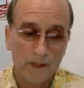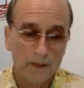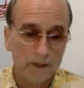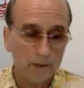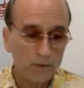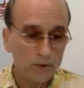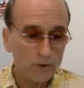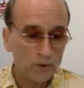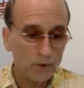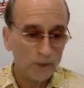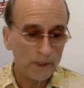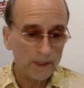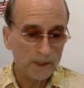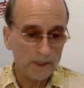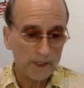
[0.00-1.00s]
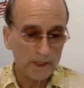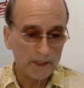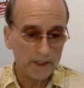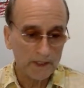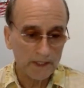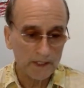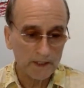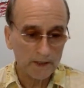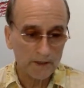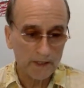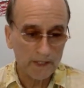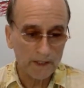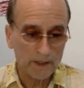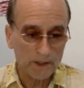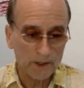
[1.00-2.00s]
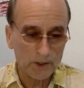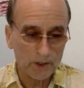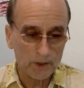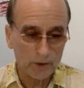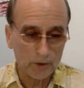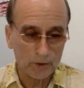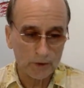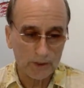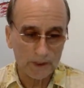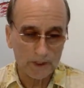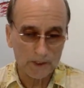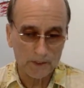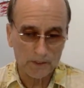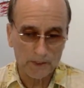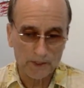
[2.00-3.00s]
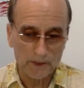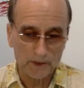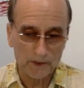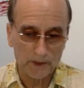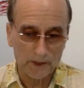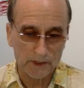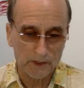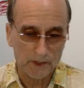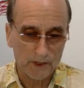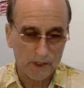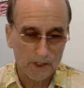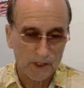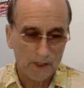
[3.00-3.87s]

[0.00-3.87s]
Number 26, Internet Security Specialist.